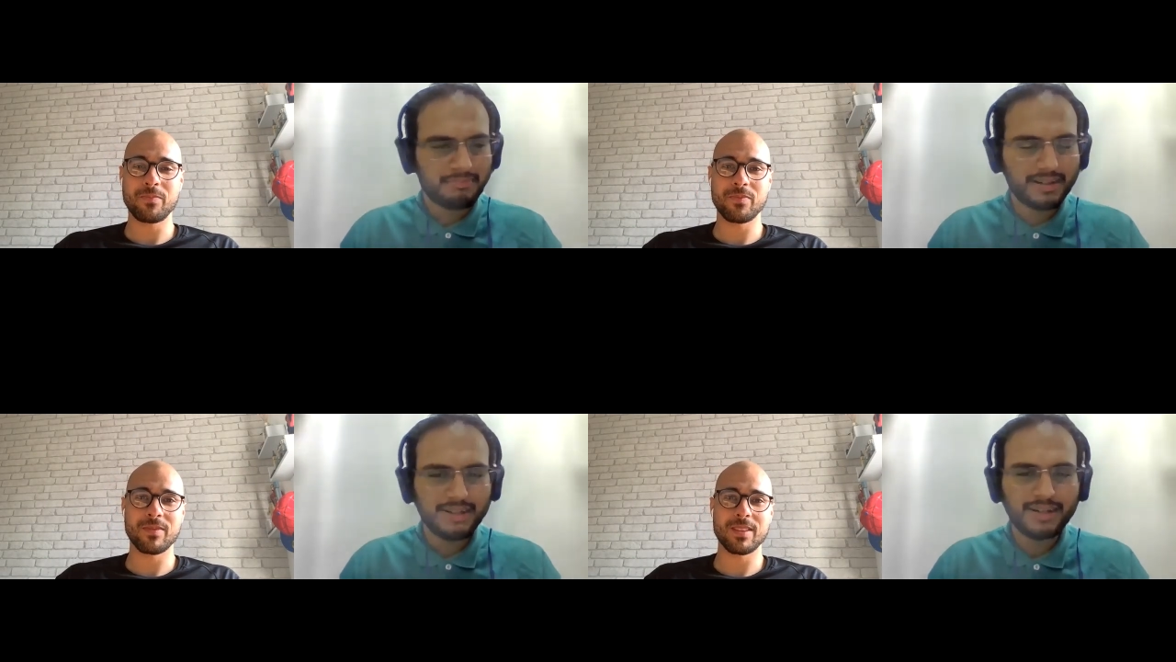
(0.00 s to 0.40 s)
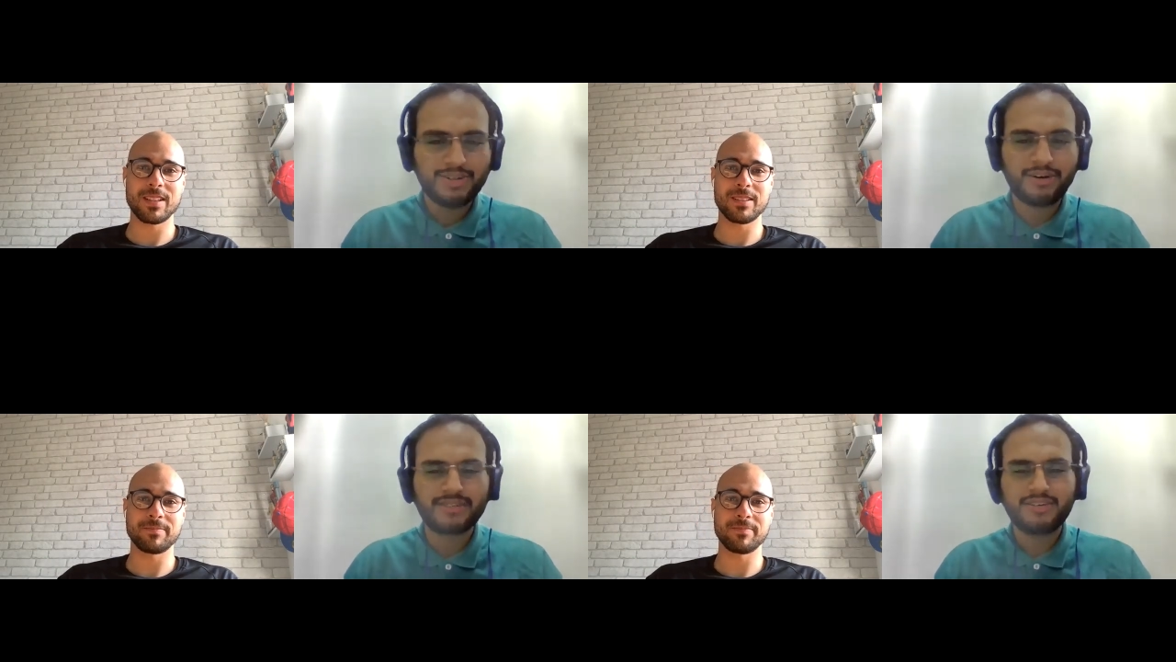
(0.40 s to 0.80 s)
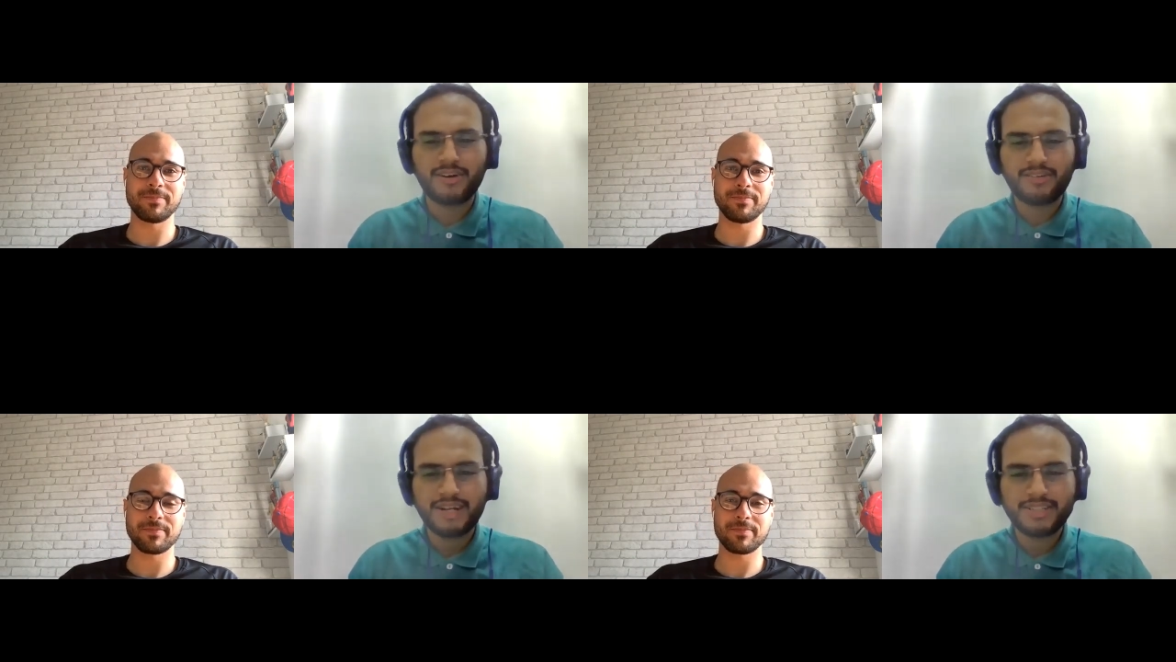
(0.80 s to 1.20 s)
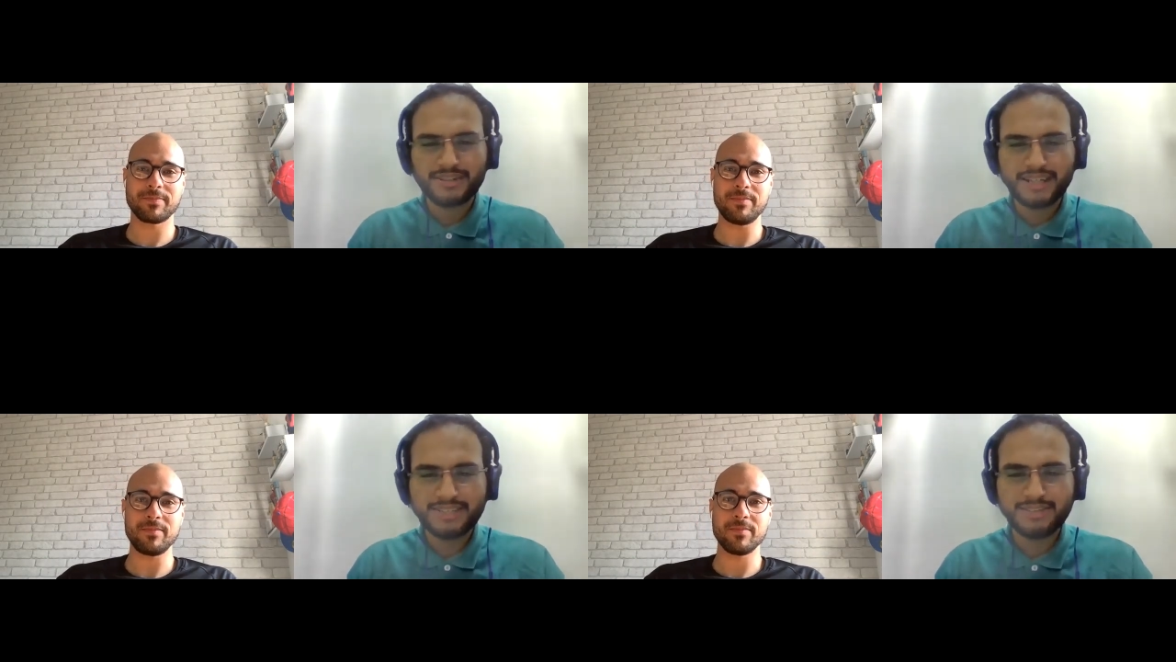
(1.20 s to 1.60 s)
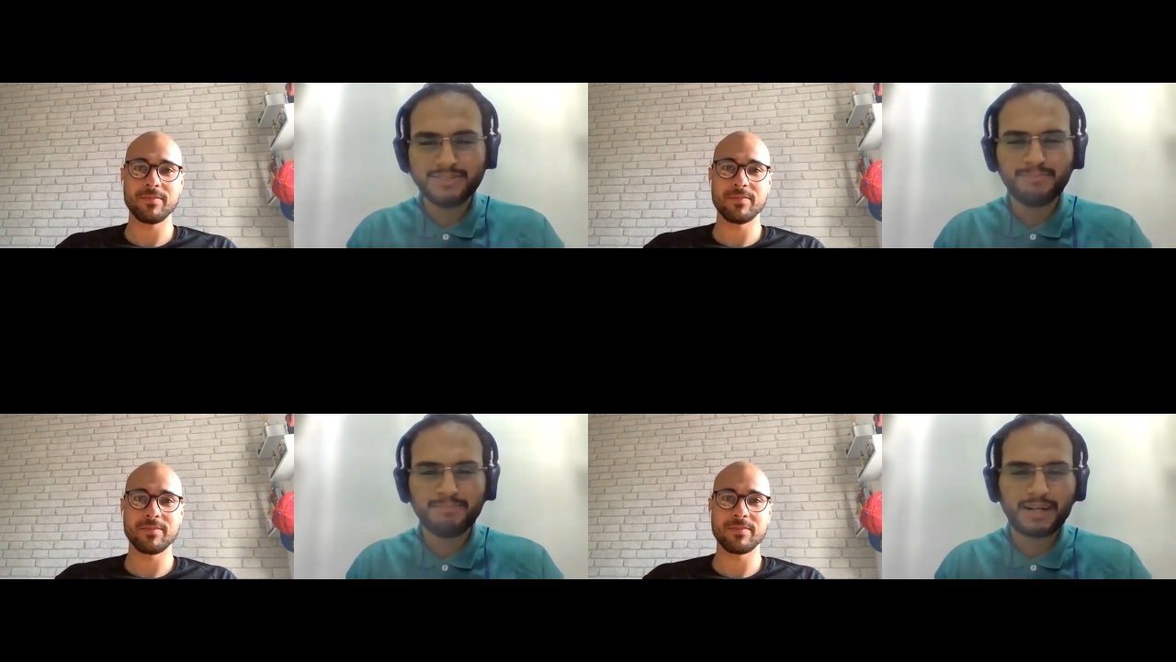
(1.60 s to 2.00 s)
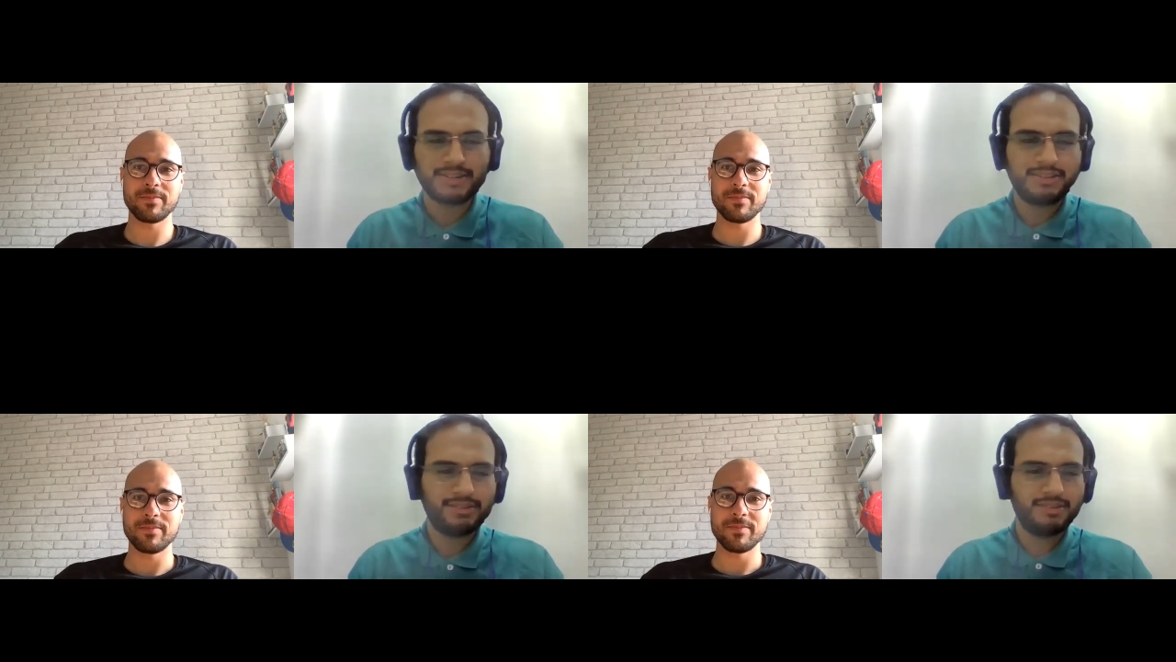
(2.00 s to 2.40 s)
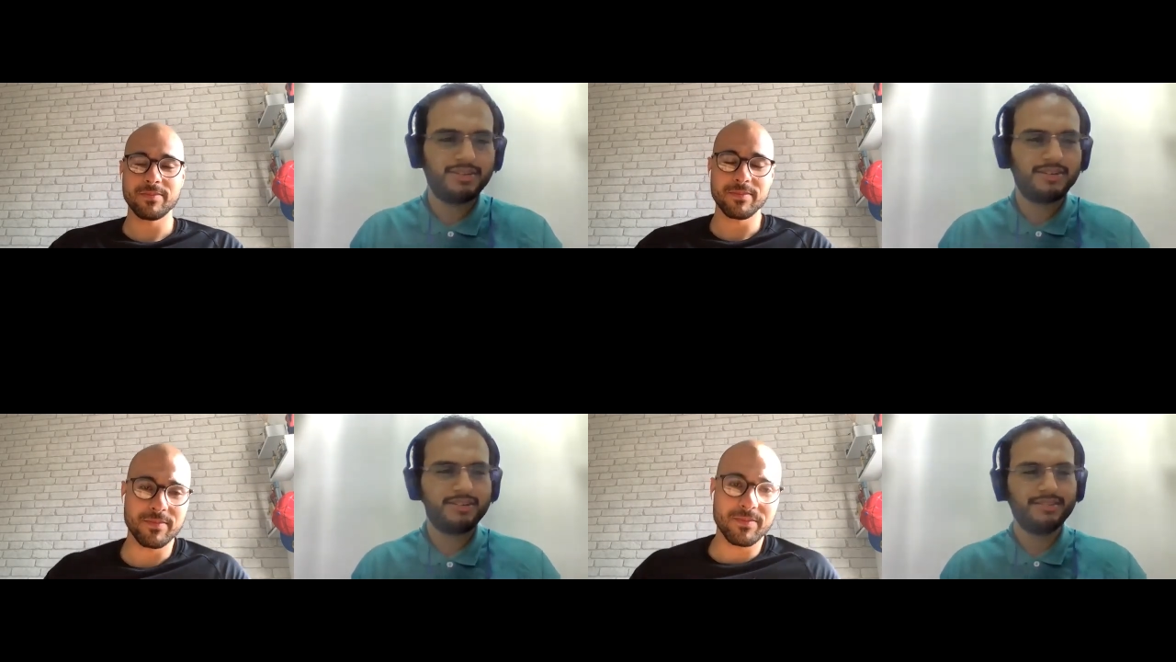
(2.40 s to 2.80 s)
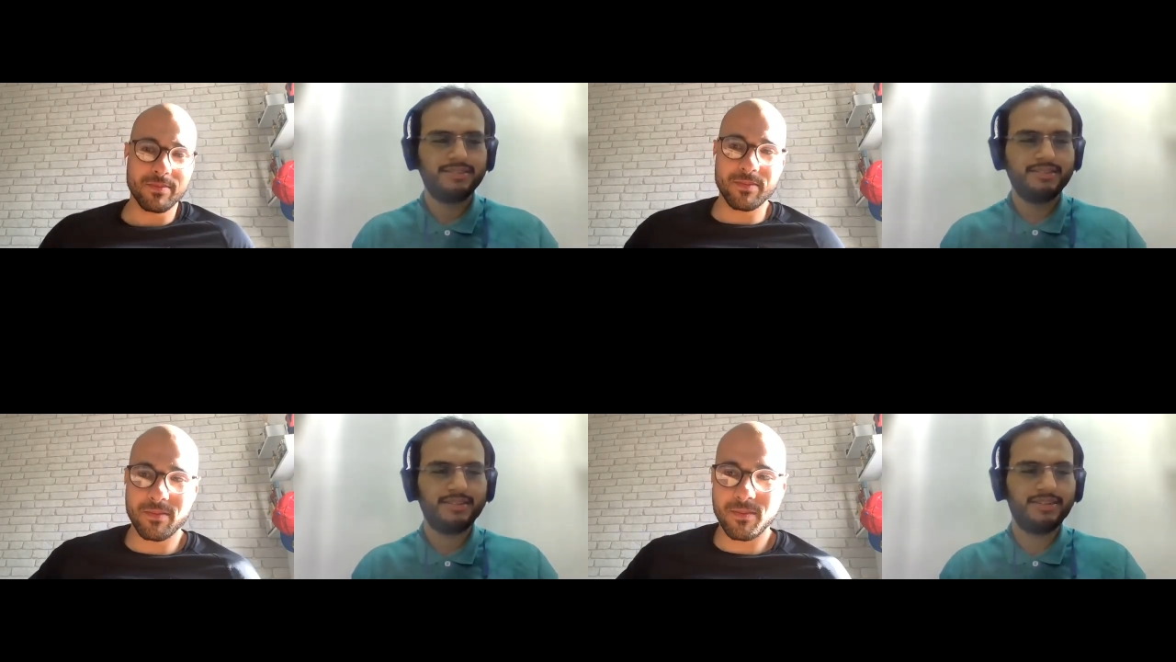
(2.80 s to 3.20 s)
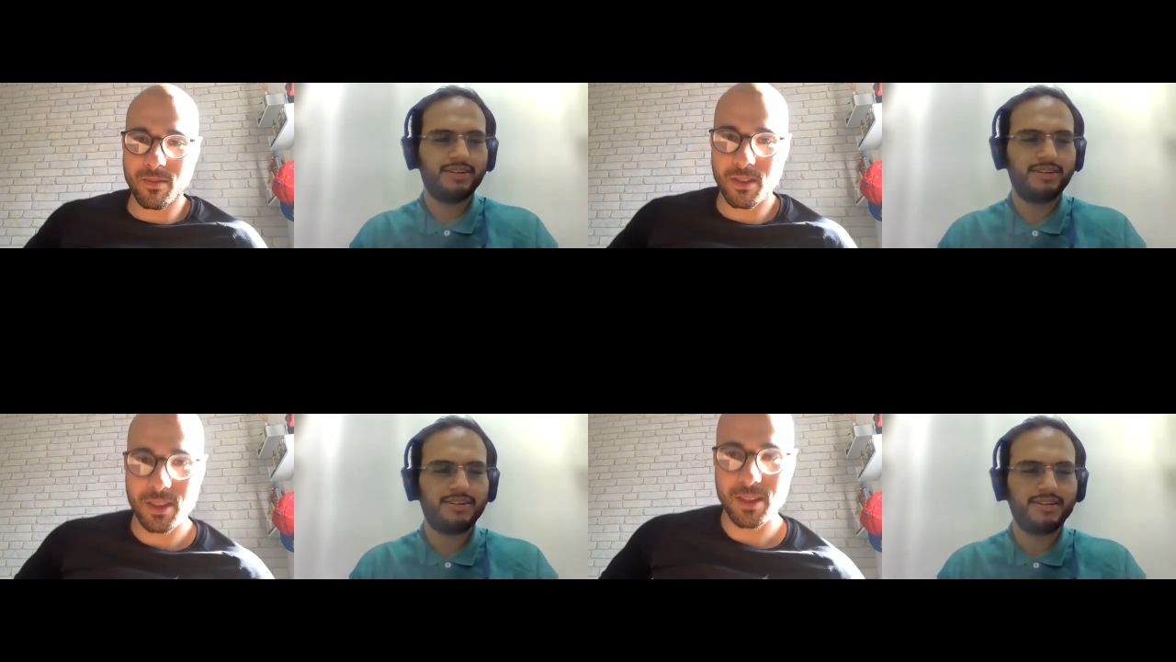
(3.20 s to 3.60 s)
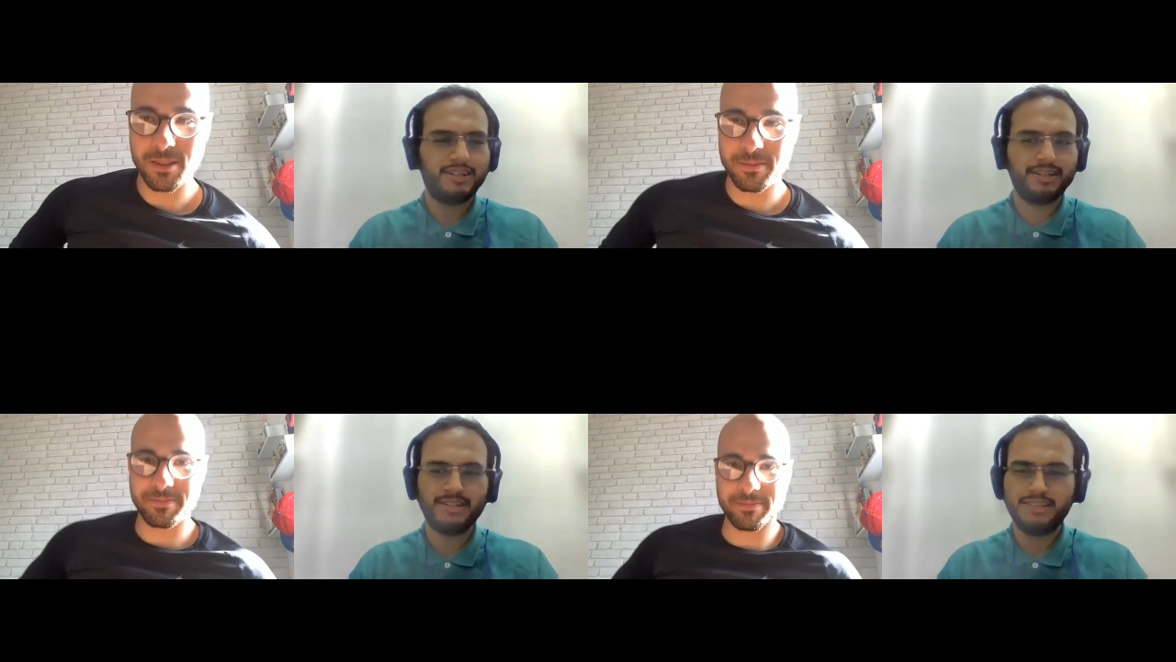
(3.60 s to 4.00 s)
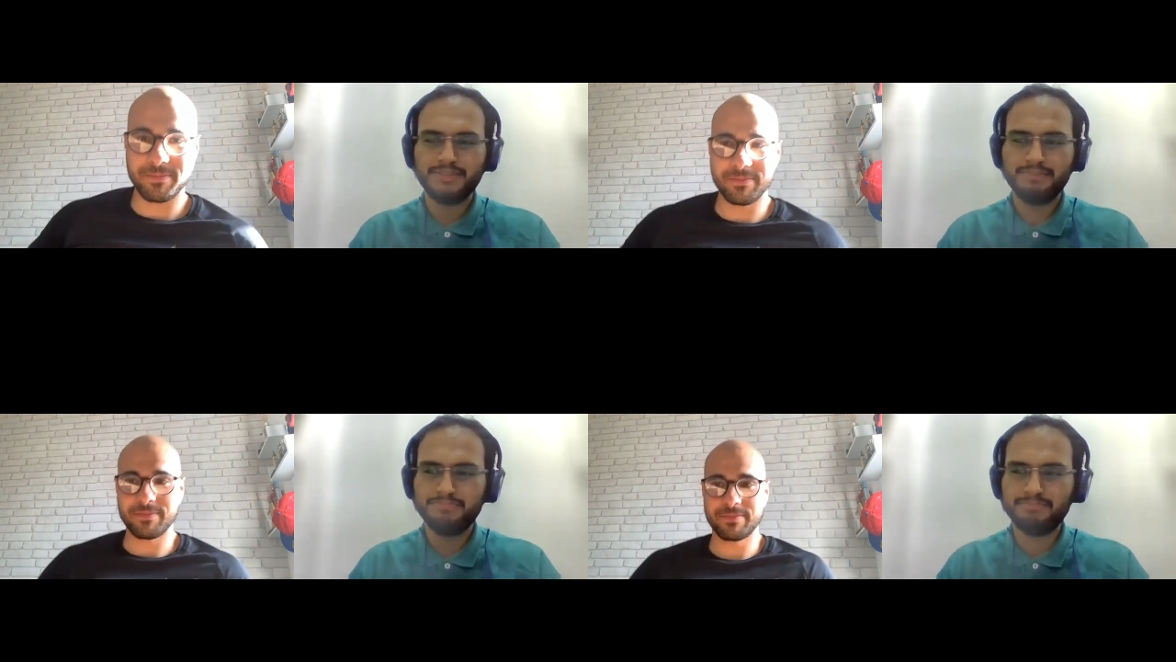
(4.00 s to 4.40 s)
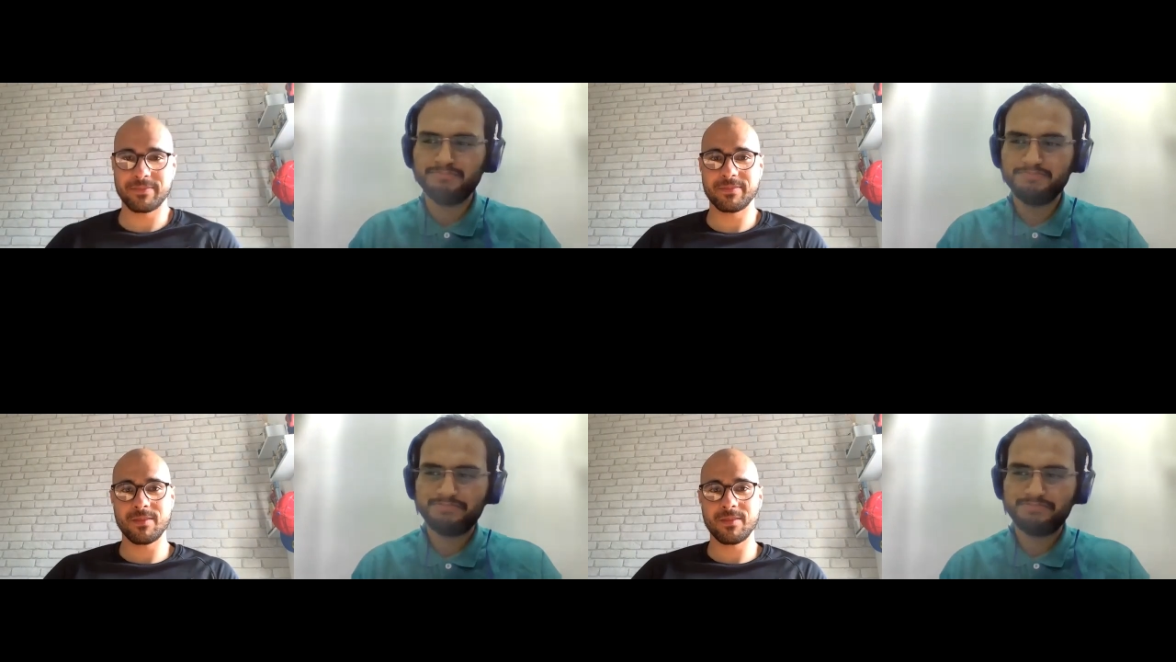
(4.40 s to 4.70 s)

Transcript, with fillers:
Speaker 1: uh, con- congratulations, Marco, on your um,